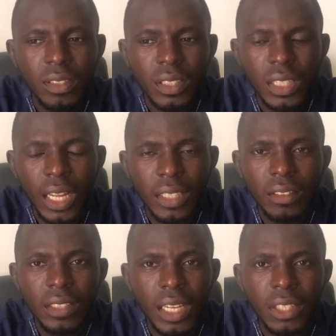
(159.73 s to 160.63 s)

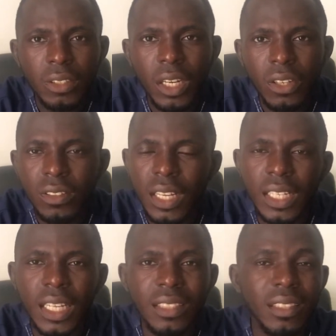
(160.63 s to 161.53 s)
titanium dioxide
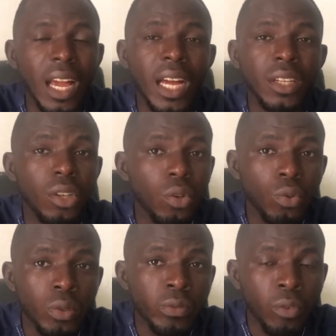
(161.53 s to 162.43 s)
that are not
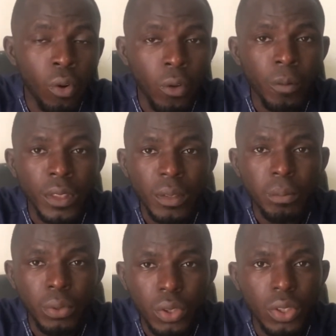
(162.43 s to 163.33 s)
good for
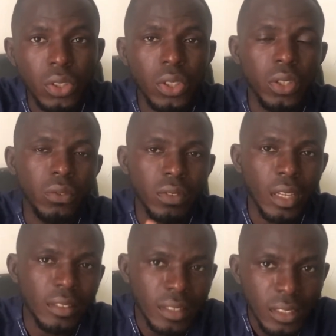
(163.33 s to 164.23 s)
production of
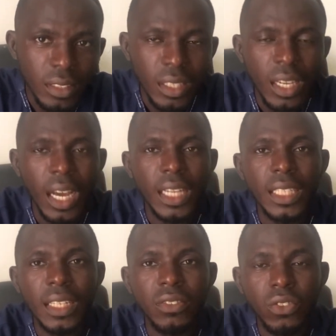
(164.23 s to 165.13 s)
satin, and there
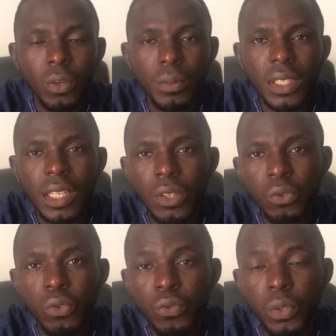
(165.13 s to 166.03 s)
are some that are
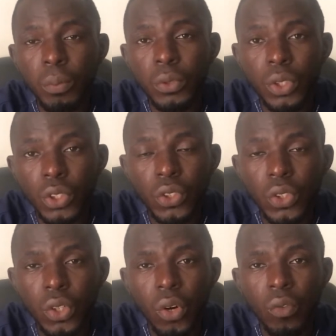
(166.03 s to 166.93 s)
good for production
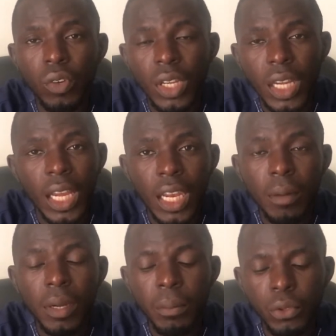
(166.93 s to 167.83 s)
of
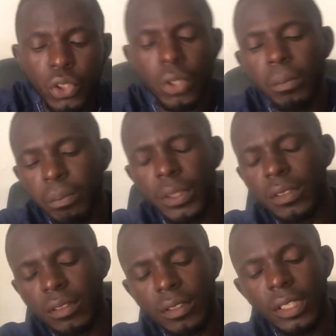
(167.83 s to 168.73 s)
emulsion
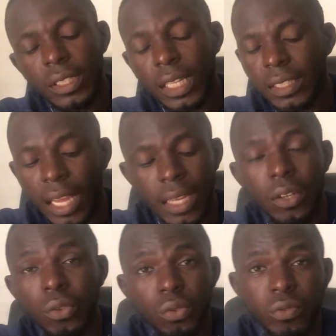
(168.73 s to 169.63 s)
paint that are
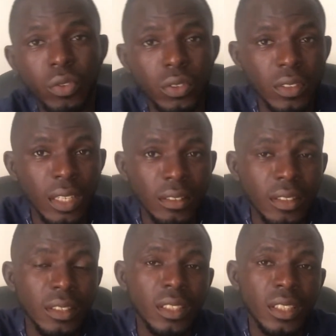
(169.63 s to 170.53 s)
not good for
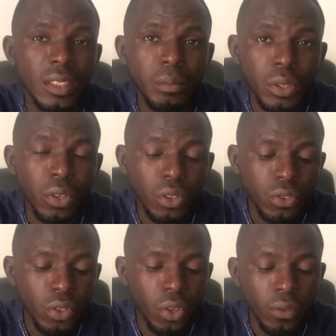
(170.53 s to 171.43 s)
satin, because
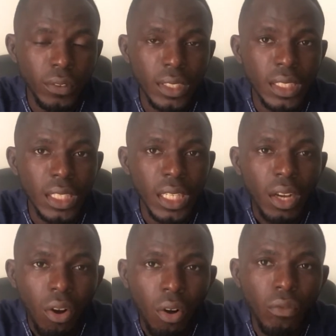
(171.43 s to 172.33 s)
of the
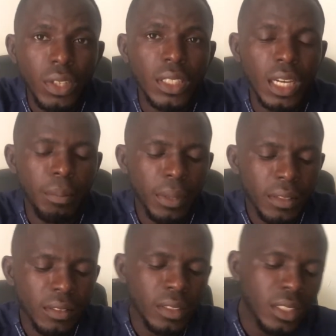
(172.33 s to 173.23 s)
coverage
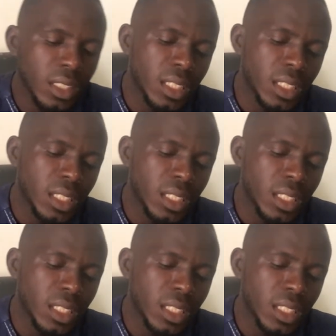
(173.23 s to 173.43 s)
capacity